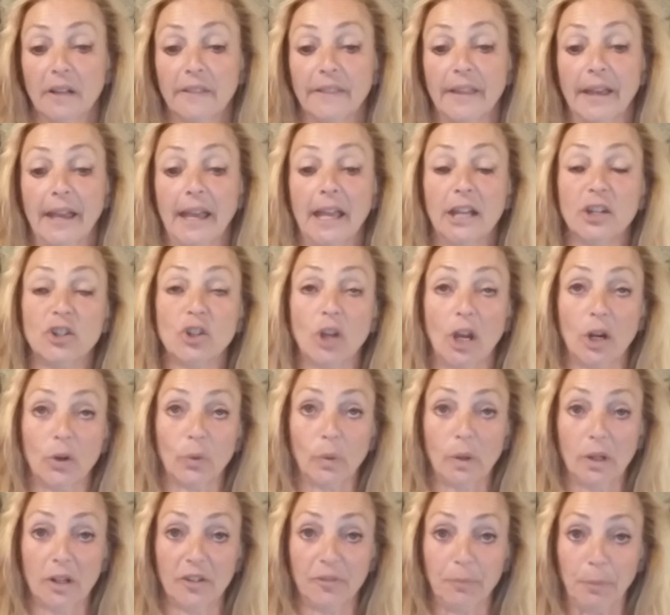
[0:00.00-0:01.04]
The head
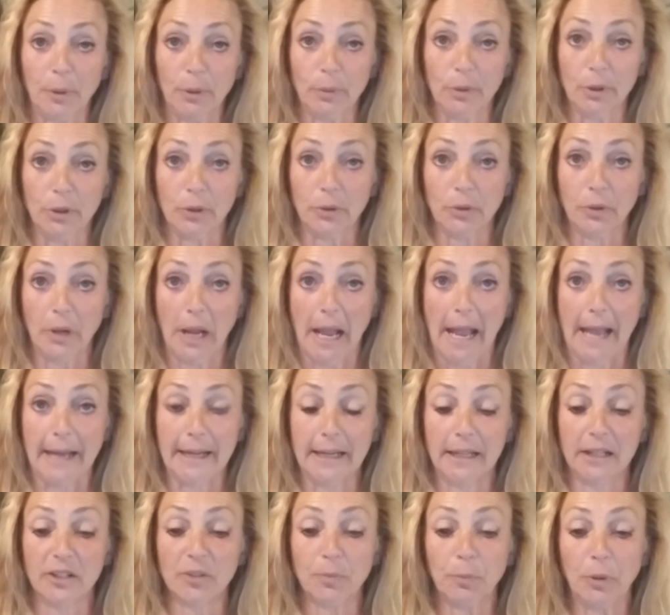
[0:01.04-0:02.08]
general of Peru and
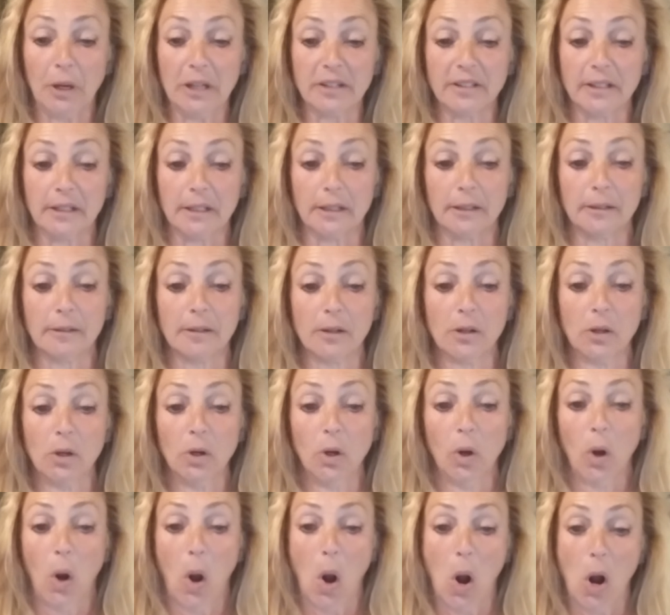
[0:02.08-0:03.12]
his president
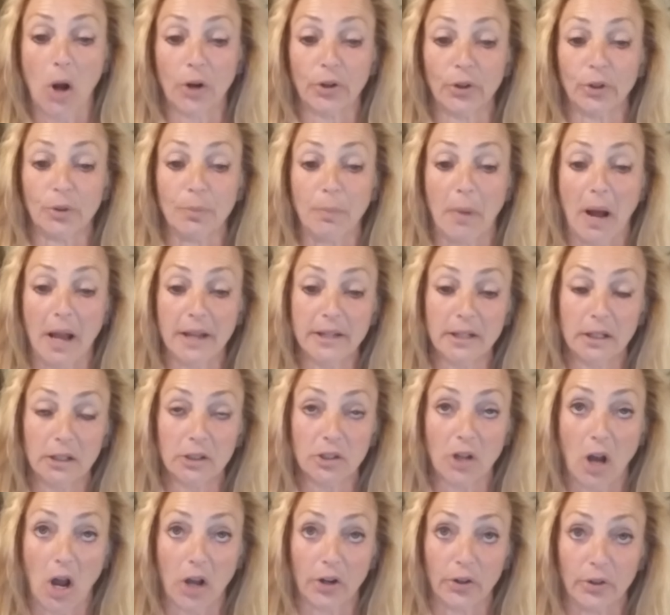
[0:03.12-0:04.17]
honored my young
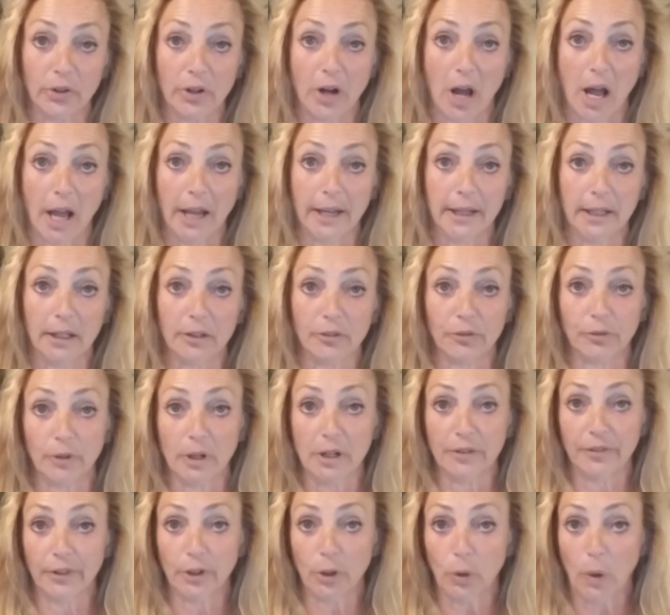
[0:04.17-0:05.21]
daughter and I in
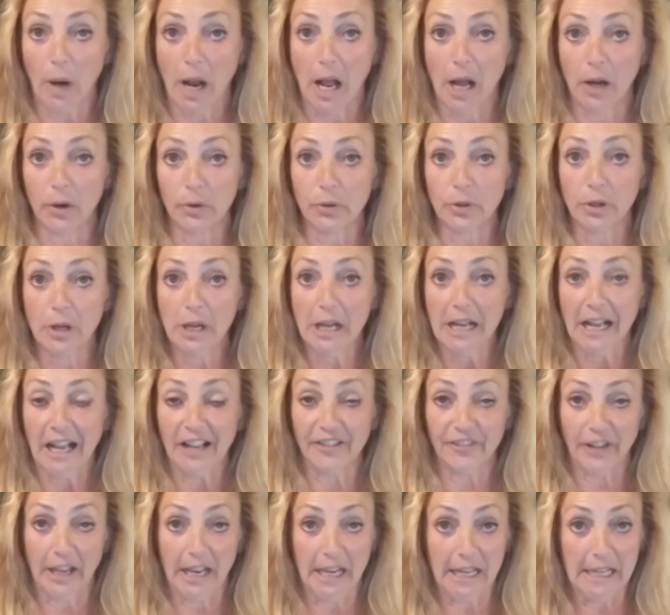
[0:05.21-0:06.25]
front of a crowd
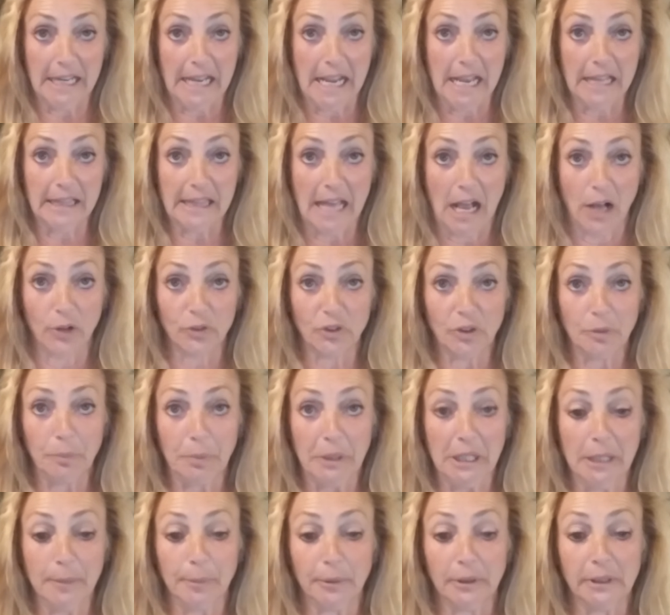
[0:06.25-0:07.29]
of 88,000
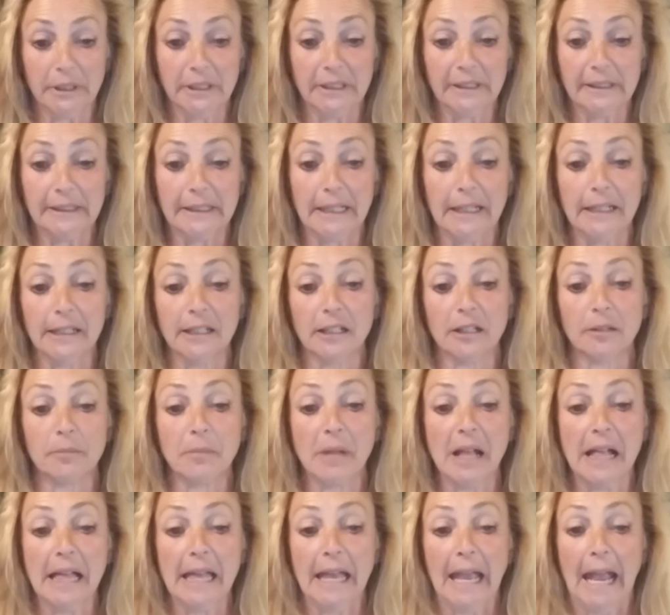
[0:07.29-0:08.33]
people in the stadium
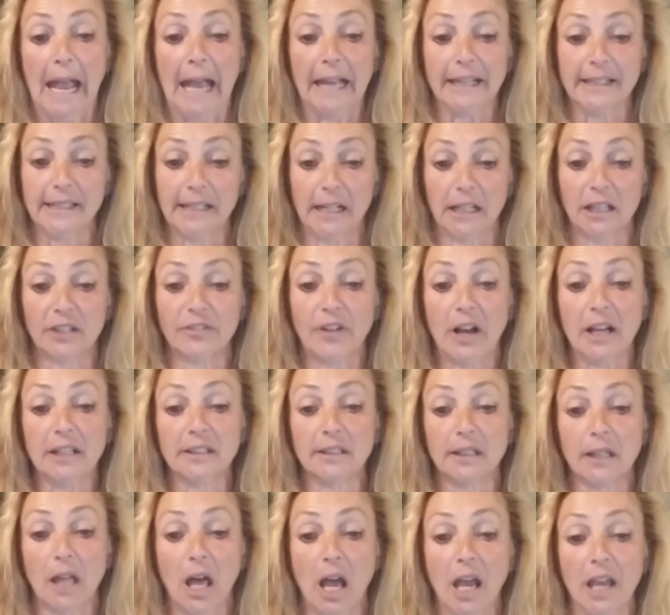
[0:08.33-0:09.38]
and
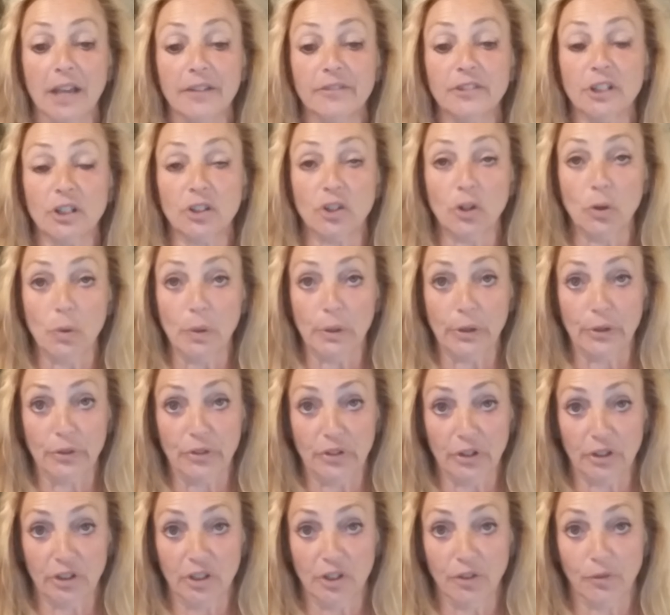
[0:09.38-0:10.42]
televised live to
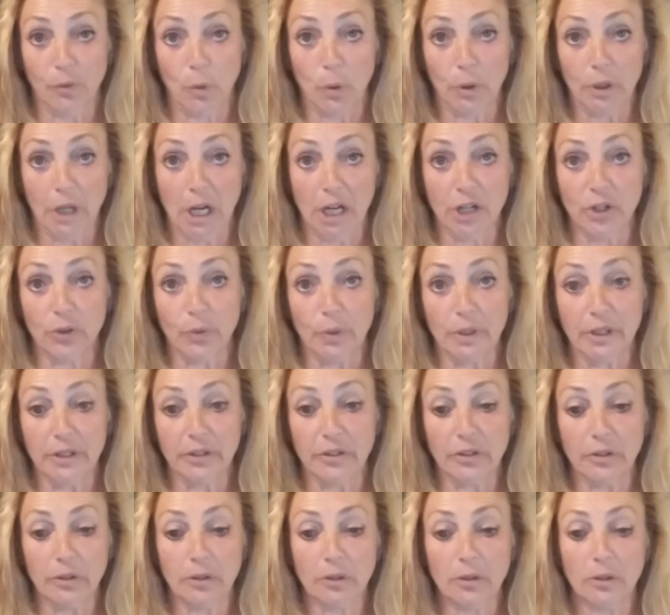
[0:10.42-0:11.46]
264
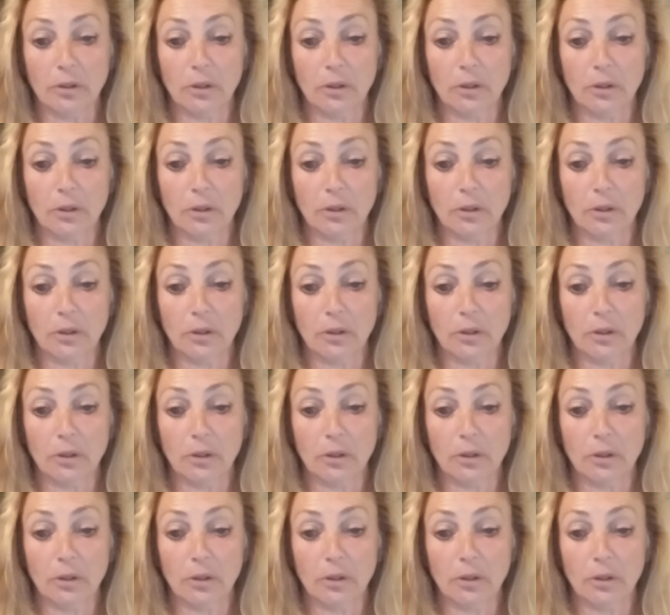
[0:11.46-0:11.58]
countries,